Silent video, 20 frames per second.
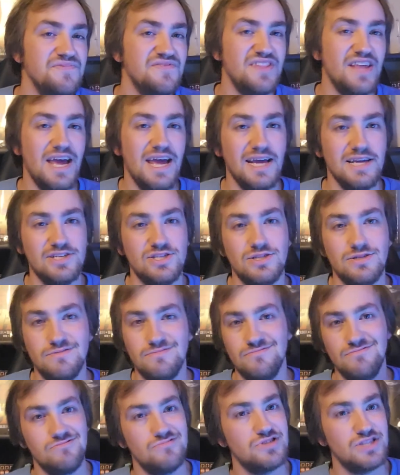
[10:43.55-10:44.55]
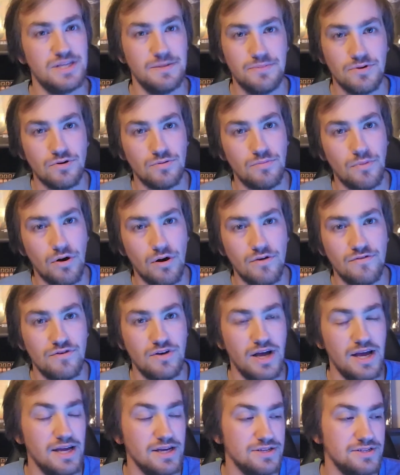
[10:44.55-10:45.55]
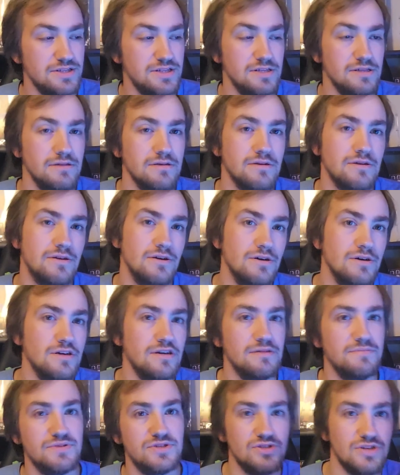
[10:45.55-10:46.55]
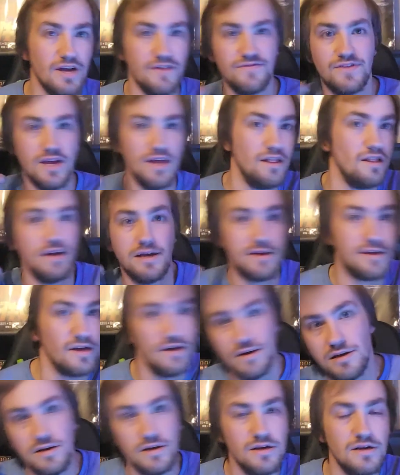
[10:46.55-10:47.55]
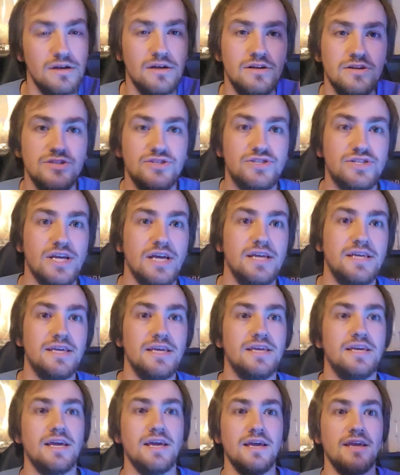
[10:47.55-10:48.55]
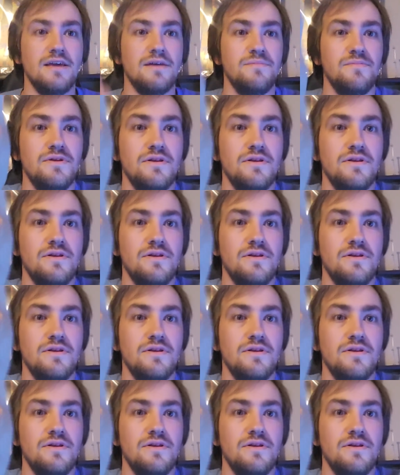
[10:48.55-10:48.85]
The action was typical Marvel action. It looked good, but you have that shaky cam.